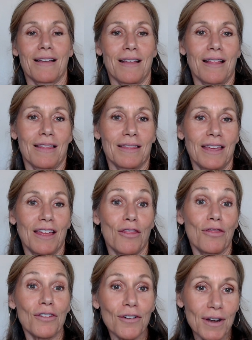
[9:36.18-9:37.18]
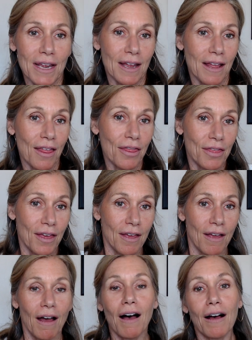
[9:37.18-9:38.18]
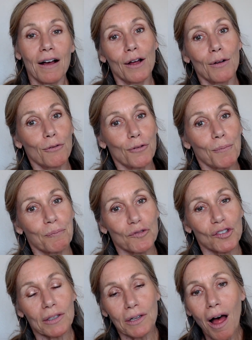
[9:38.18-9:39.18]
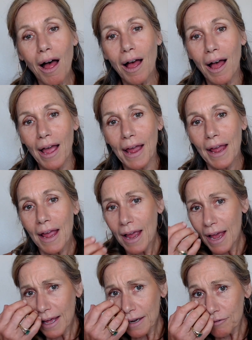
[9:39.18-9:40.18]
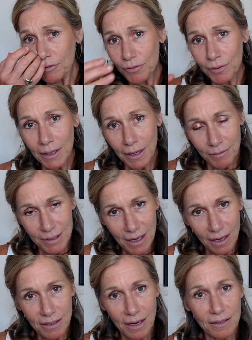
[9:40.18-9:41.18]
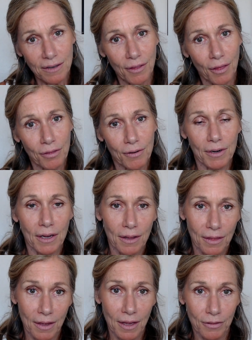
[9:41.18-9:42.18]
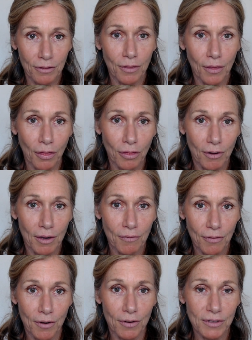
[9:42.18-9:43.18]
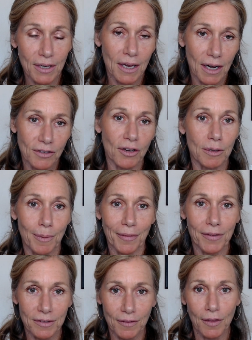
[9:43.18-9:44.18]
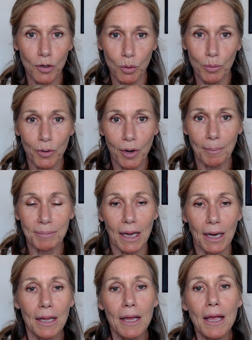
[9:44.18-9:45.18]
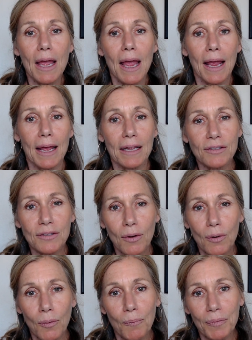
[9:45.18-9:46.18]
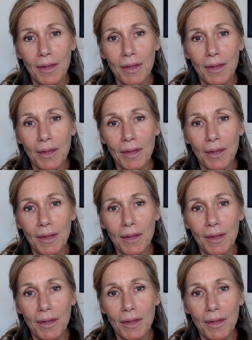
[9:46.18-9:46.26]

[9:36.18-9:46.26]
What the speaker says: the 30th of July, and it was gone down to the 30th and the 31st. Again, I talked about this in the new moon update. And so